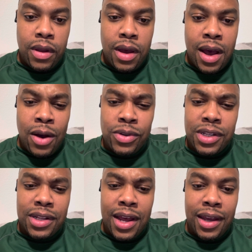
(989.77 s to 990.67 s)
I was
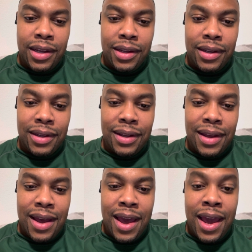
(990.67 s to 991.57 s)
just like,
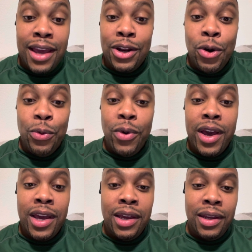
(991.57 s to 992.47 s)
ain't no
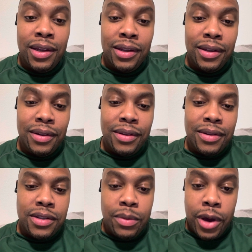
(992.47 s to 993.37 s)
way
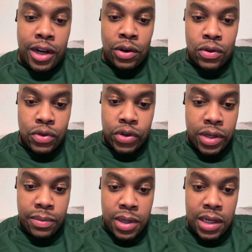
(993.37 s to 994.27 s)
somebody gonna treat
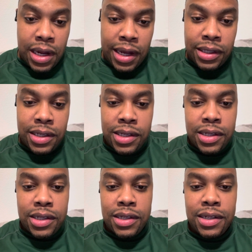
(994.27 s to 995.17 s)
me like
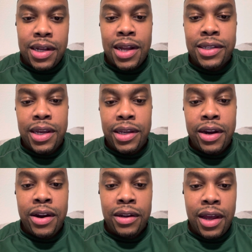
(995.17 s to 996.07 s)
this, that I take
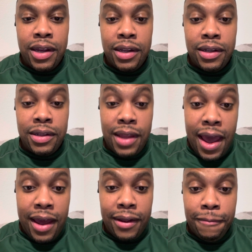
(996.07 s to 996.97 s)
care of like
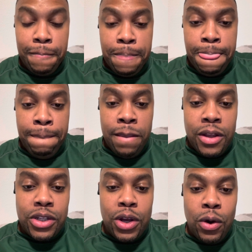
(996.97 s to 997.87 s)
that.
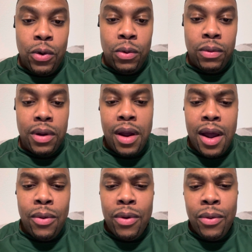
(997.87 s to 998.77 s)
So I
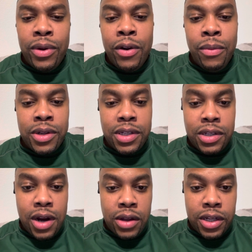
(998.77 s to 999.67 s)
went over to my
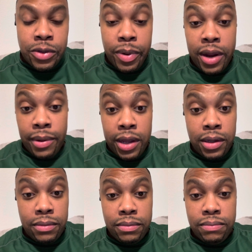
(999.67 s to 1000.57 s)
sister's house. I was probably like
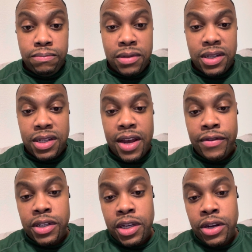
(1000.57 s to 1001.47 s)

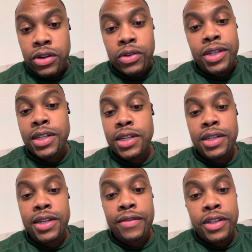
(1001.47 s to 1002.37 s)
17 years old, 16,
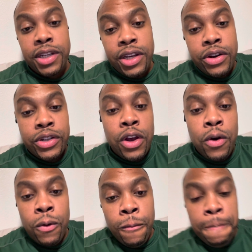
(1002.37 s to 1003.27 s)
17 years old.